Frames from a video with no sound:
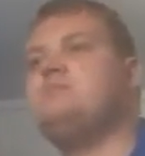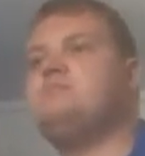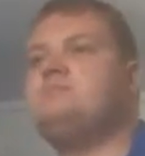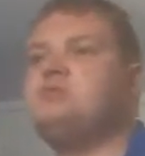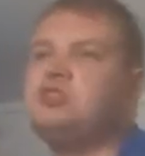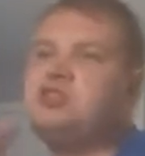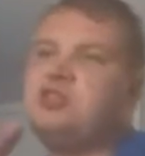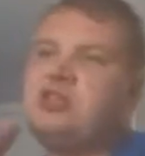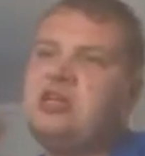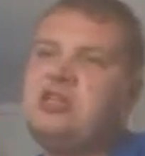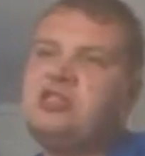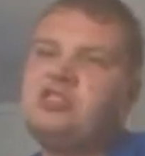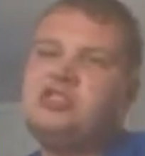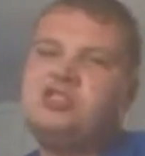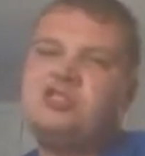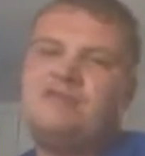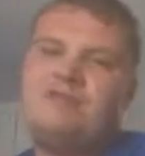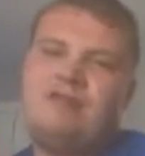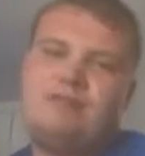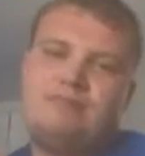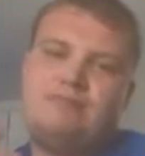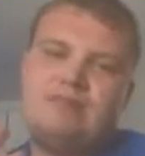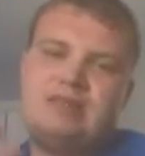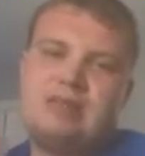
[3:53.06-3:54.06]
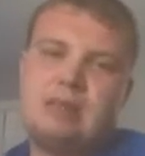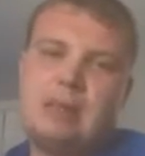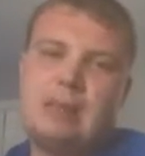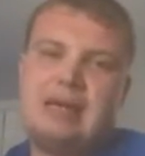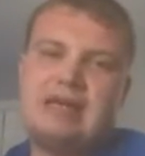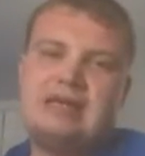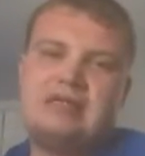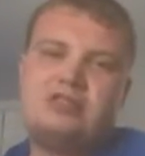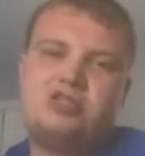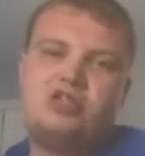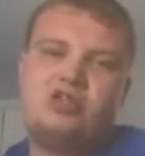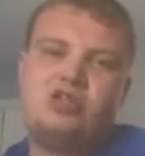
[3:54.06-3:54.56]
Suggestions of him being
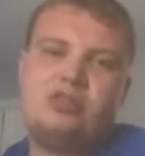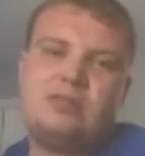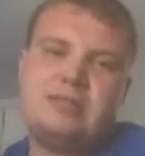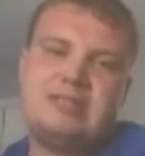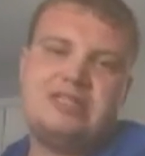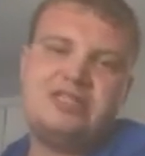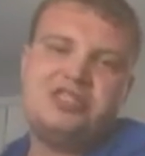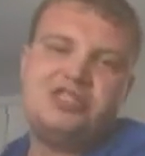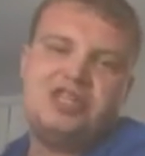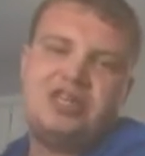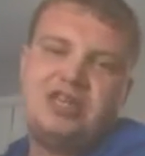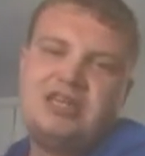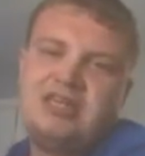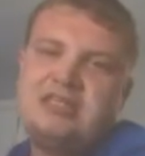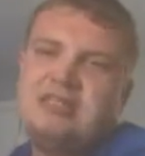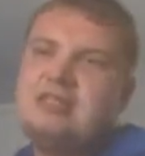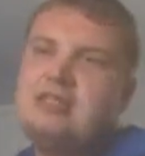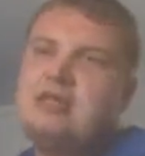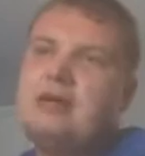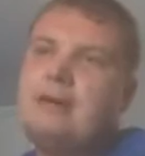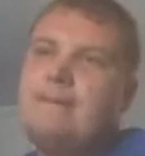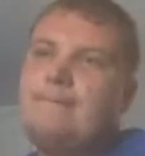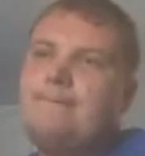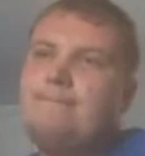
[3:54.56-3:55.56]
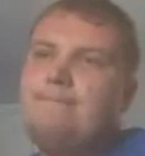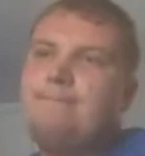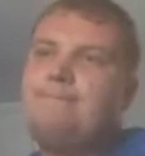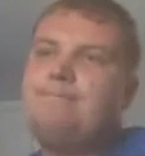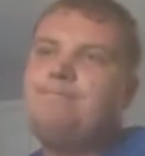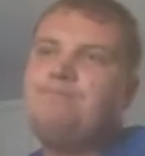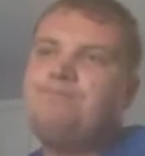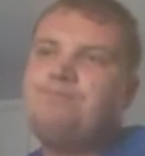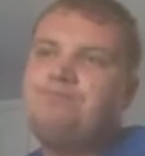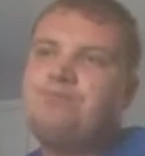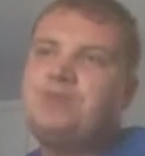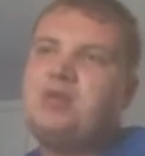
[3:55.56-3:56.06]
linked to Leeds United.
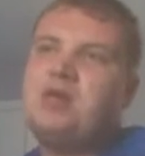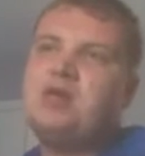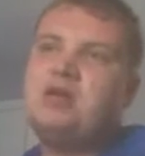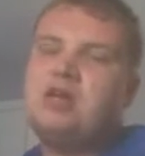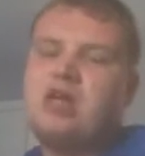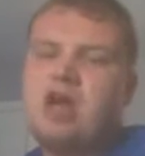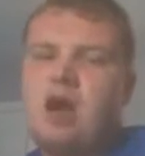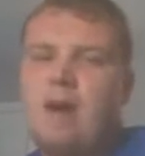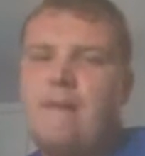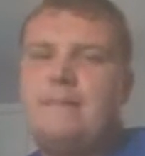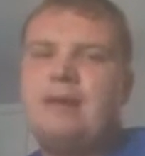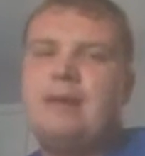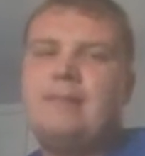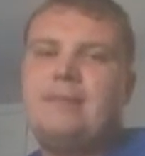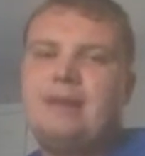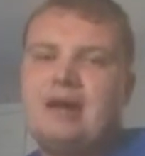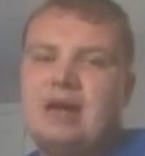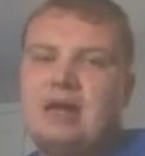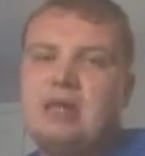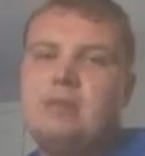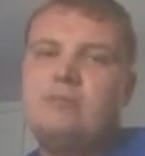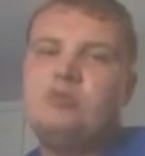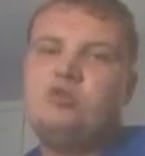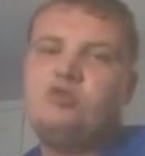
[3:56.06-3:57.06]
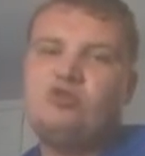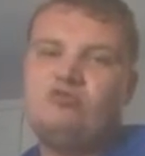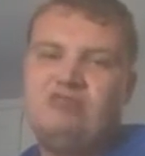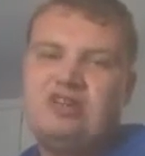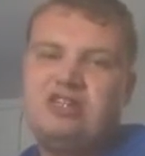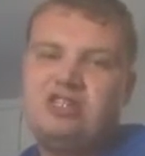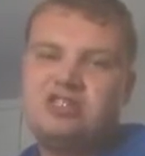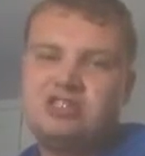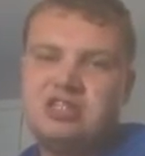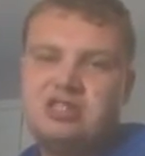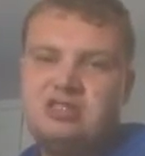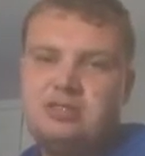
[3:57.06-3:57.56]
It'll be a battle between
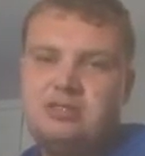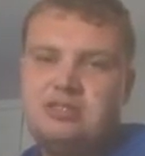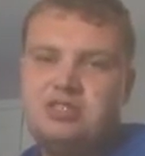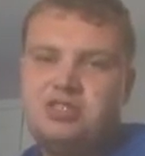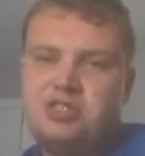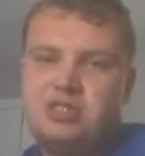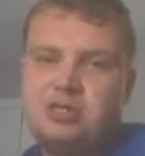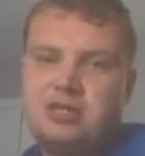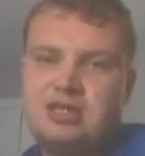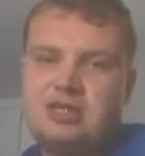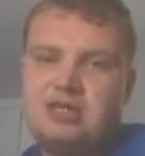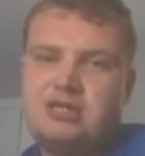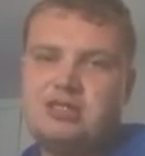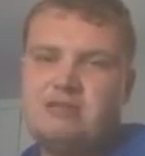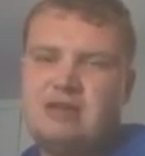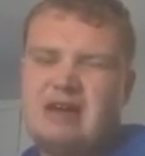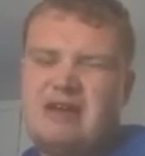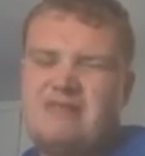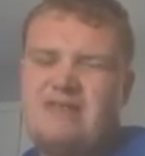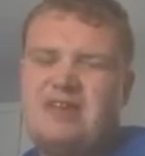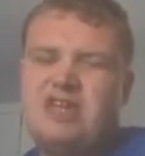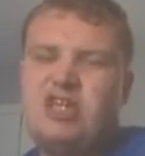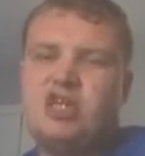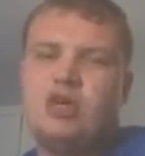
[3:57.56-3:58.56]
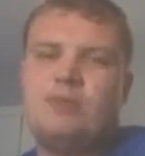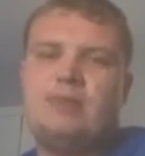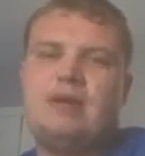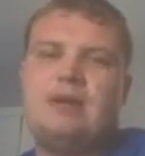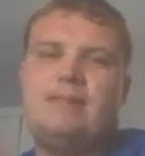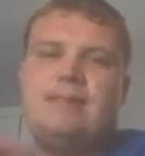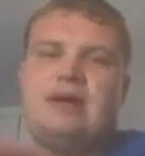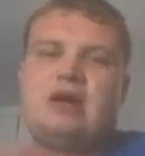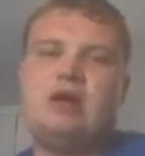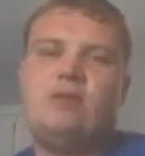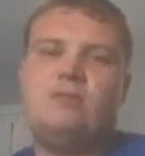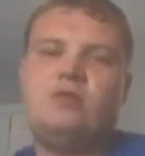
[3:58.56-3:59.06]
Rangers and Leeds United. I think it'll be
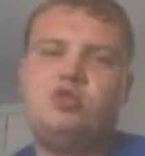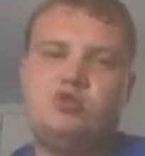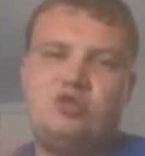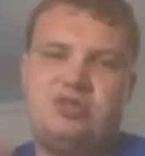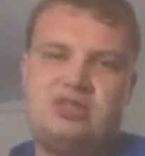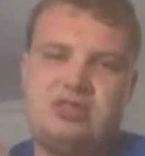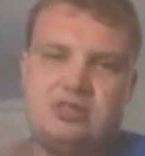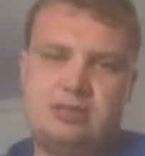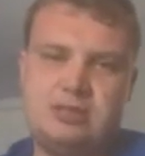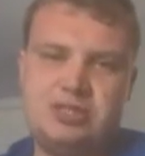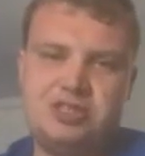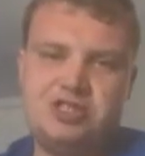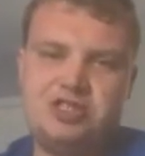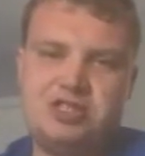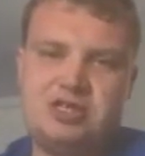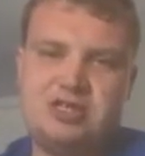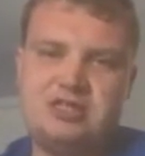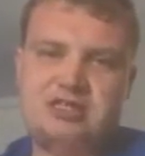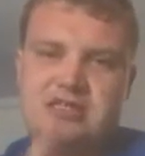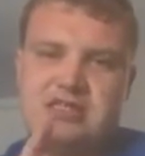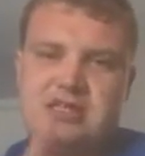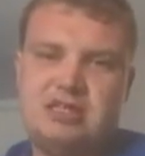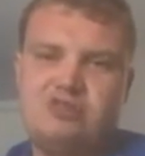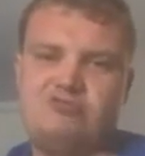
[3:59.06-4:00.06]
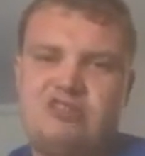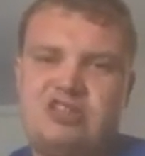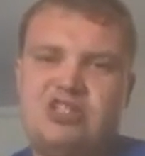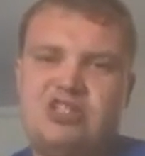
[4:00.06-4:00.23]
a battle between Leeds United and